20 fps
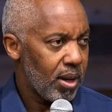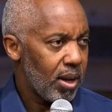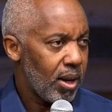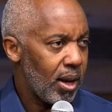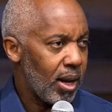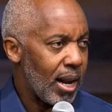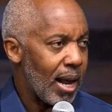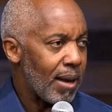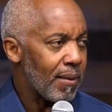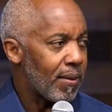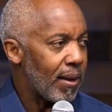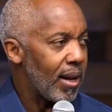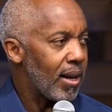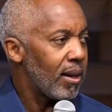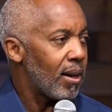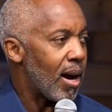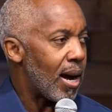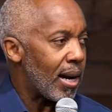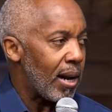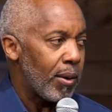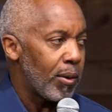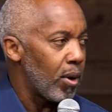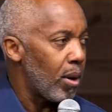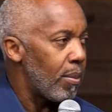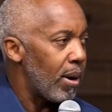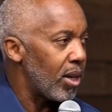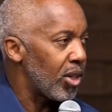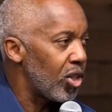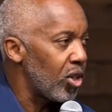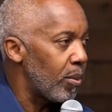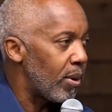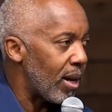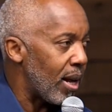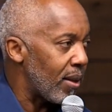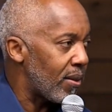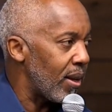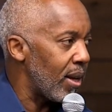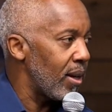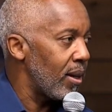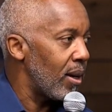And I thank God. I don't know about you, but I
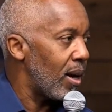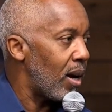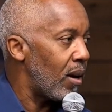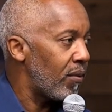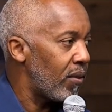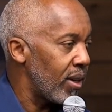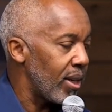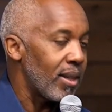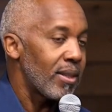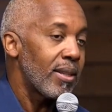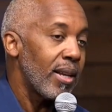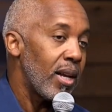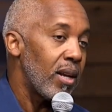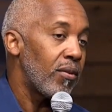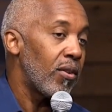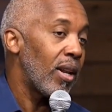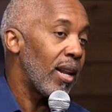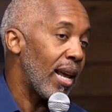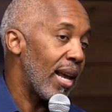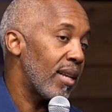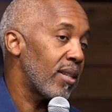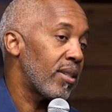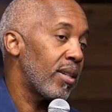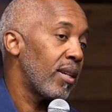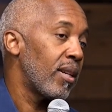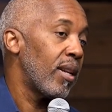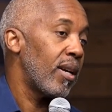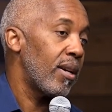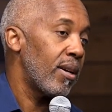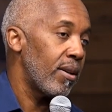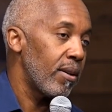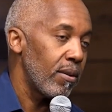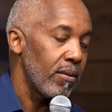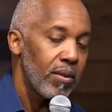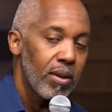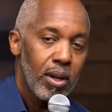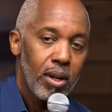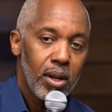thank God for his everlasting love.